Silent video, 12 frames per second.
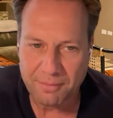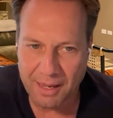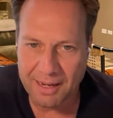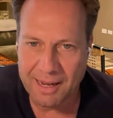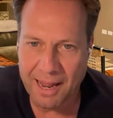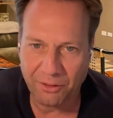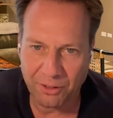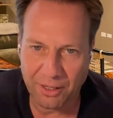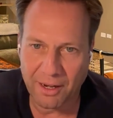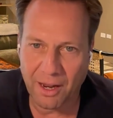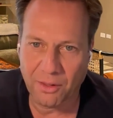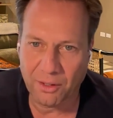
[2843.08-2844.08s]
Atlassian
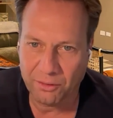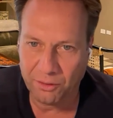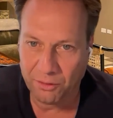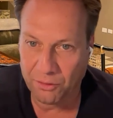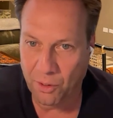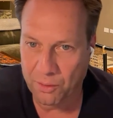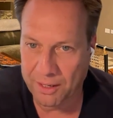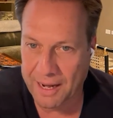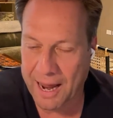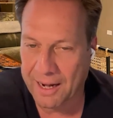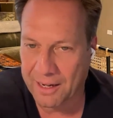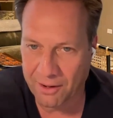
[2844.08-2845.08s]
and others, and so can
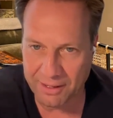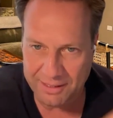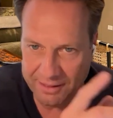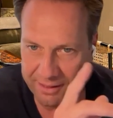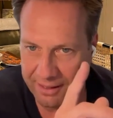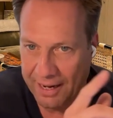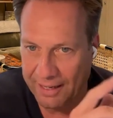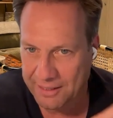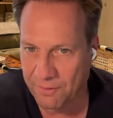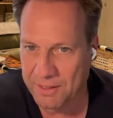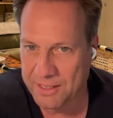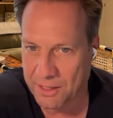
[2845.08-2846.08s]
analyze
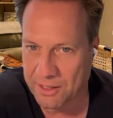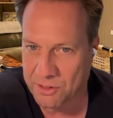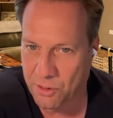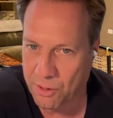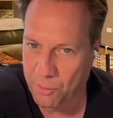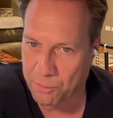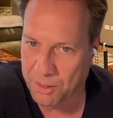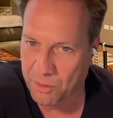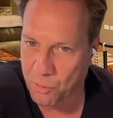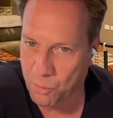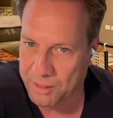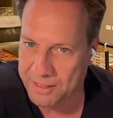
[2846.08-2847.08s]
activity that's going on within
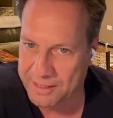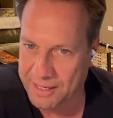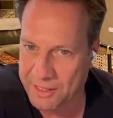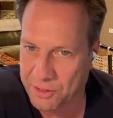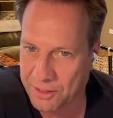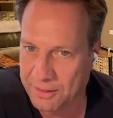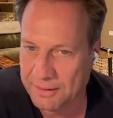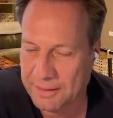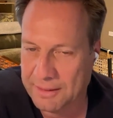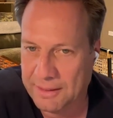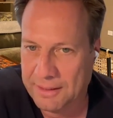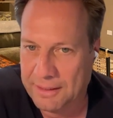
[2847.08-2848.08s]
the organization.
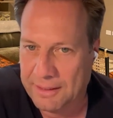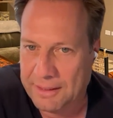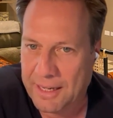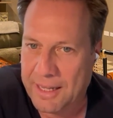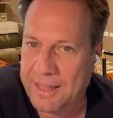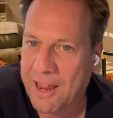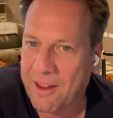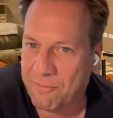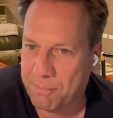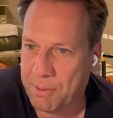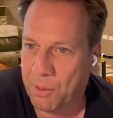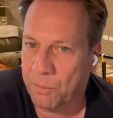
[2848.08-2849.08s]
And
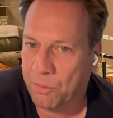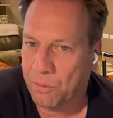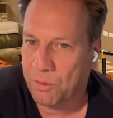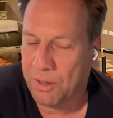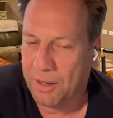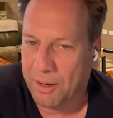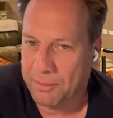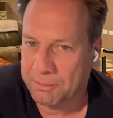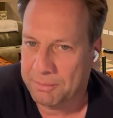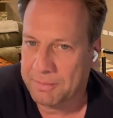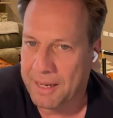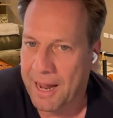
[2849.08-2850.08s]
they've built
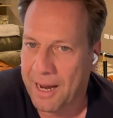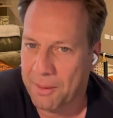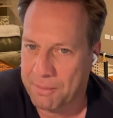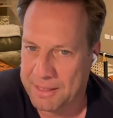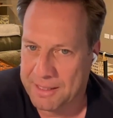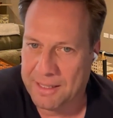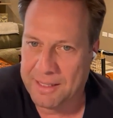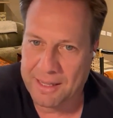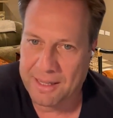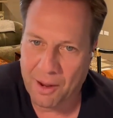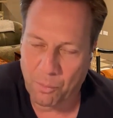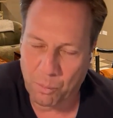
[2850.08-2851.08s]
elements into
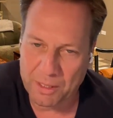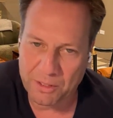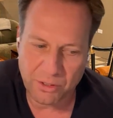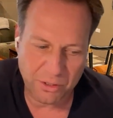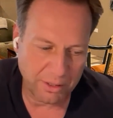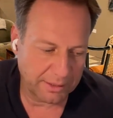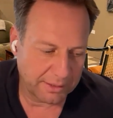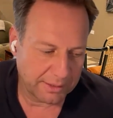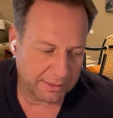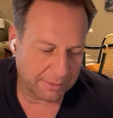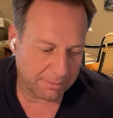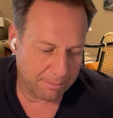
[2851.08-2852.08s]
that which
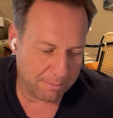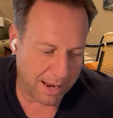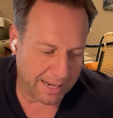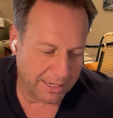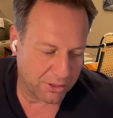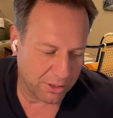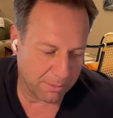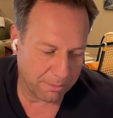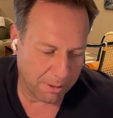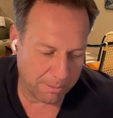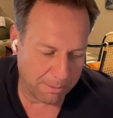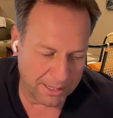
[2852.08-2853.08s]
manage the
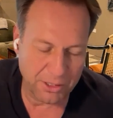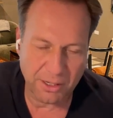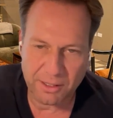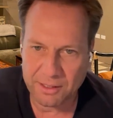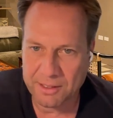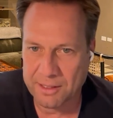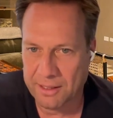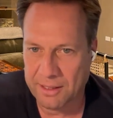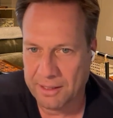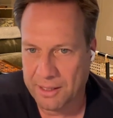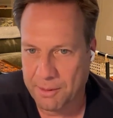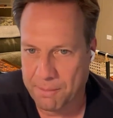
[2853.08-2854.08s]
permissions
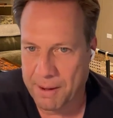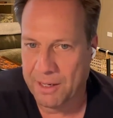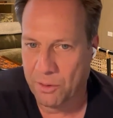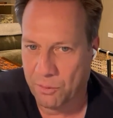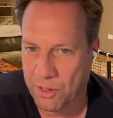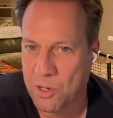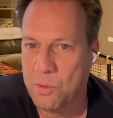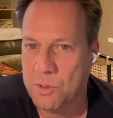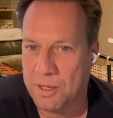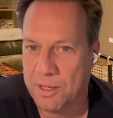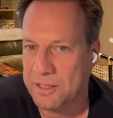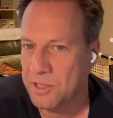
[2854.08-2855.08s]
depending on the
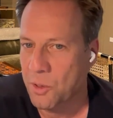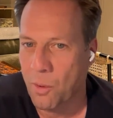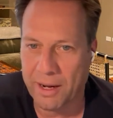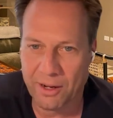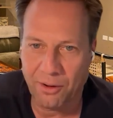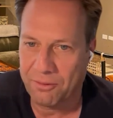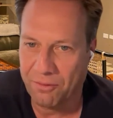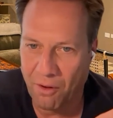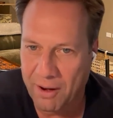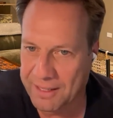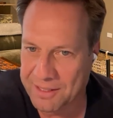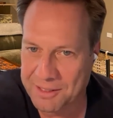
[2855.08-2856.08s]
user. So I can't
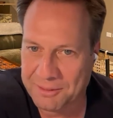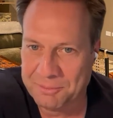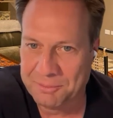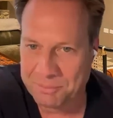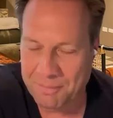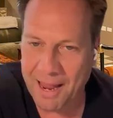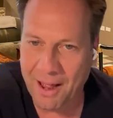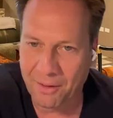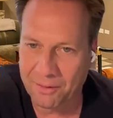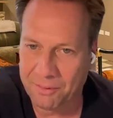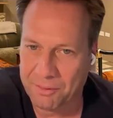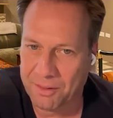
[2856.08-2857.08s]
find
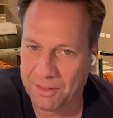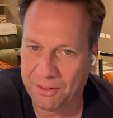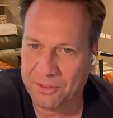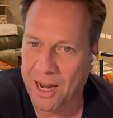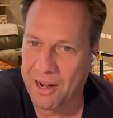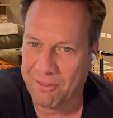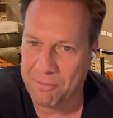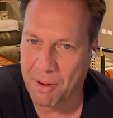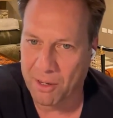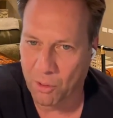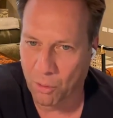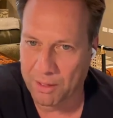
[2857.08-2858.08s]
out the salary of my
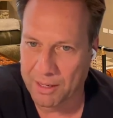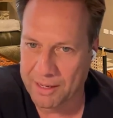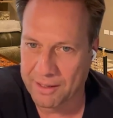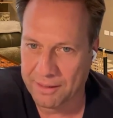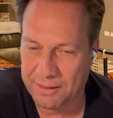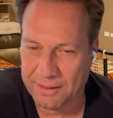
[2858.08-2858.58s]
colleague